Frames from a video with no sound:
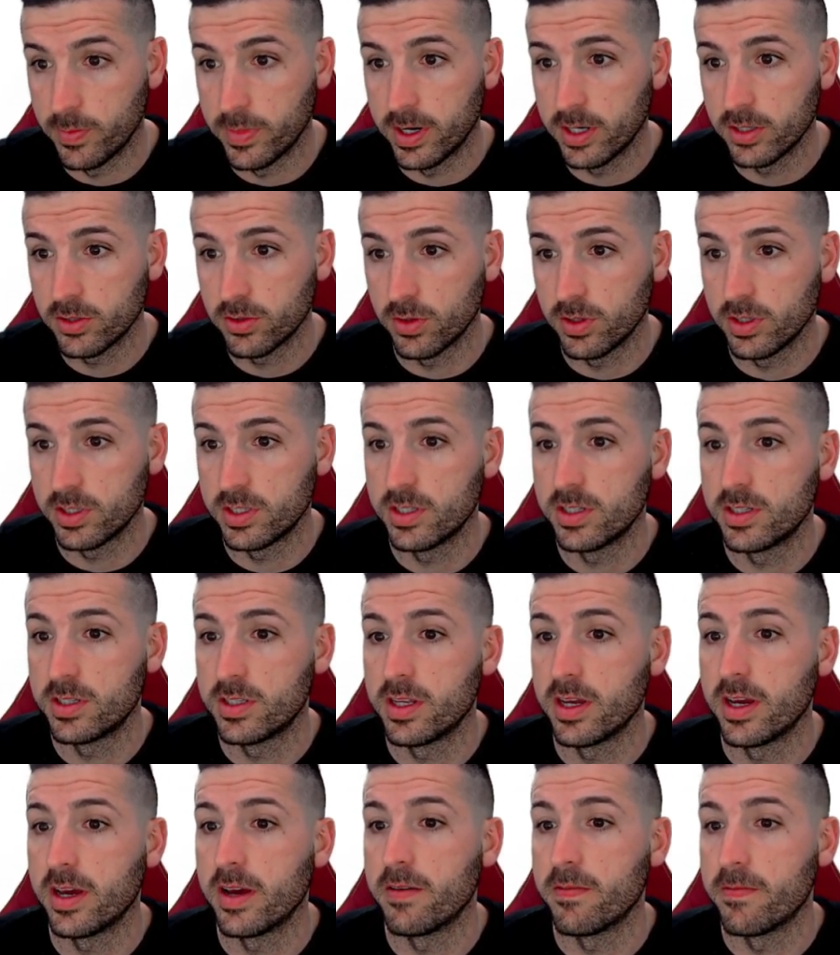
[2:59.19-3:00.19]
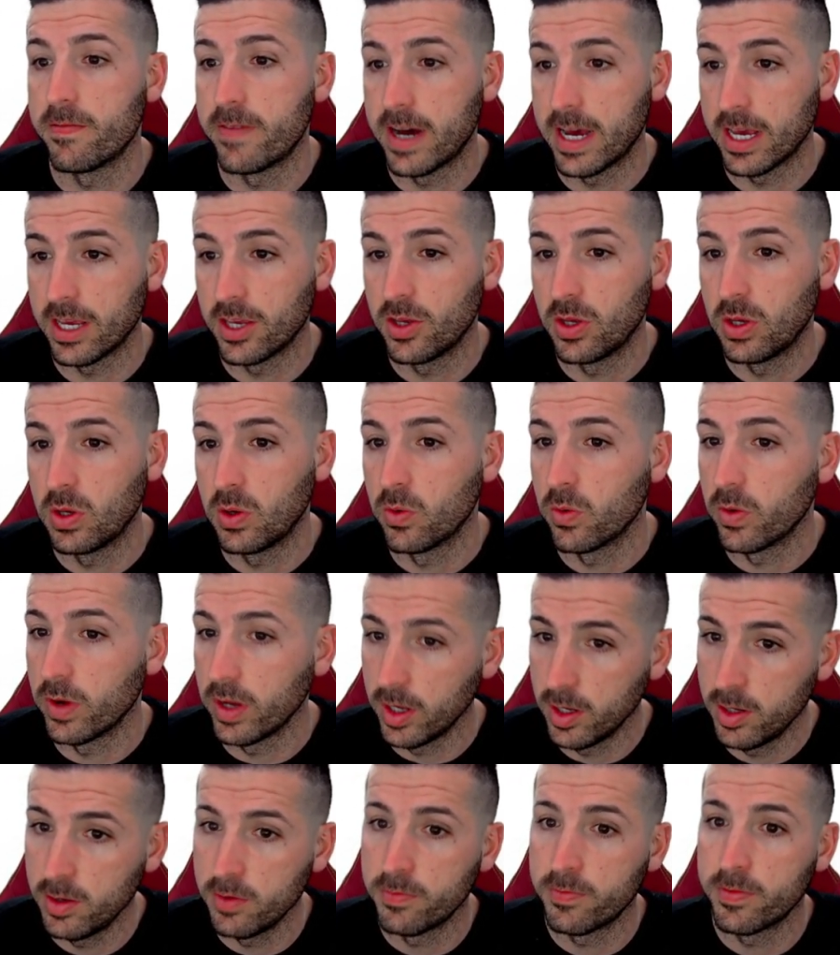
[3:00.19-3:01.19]
so this is the value
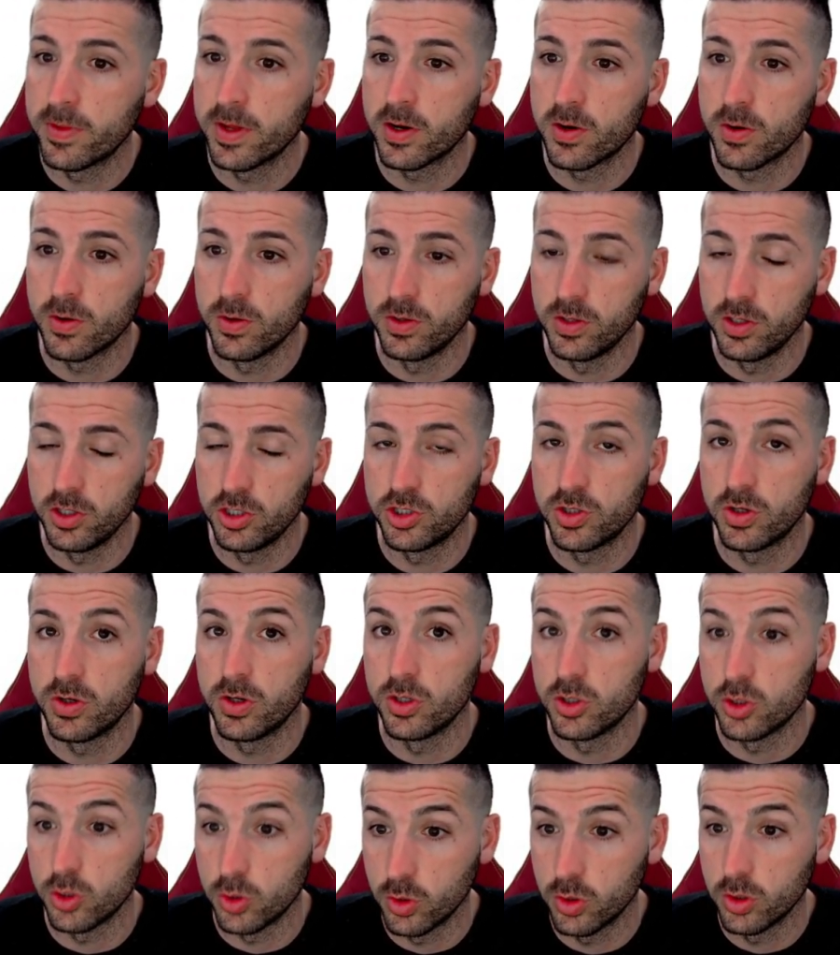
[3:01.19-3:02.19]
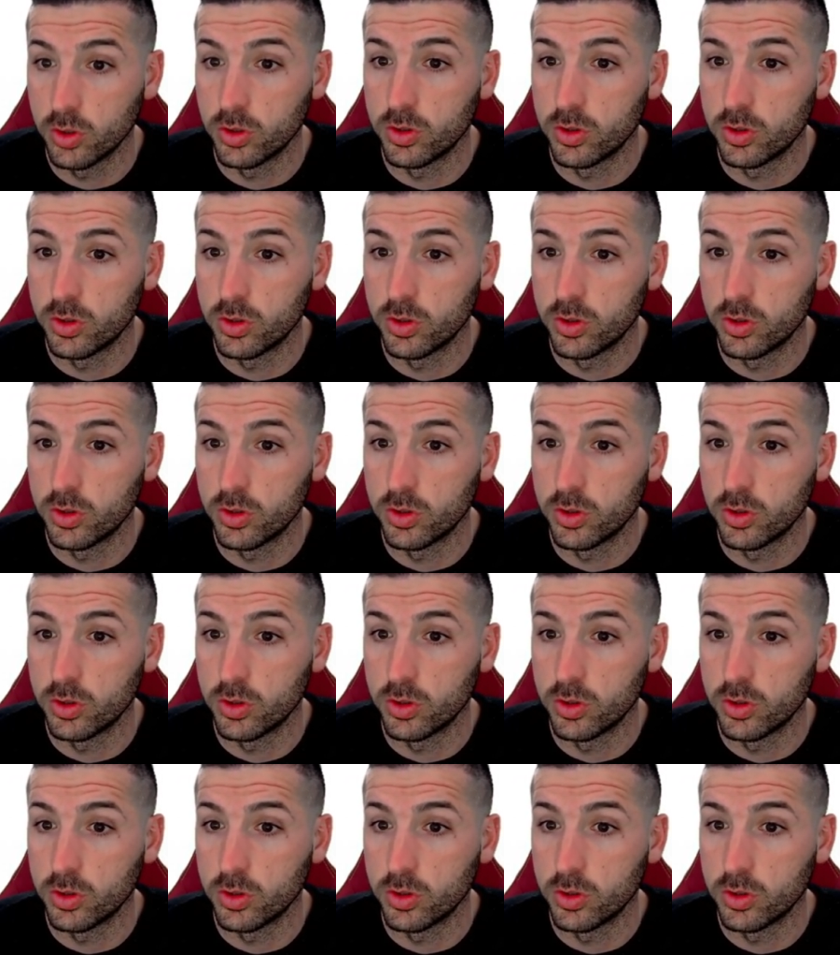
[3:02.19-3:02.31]
if the condition is not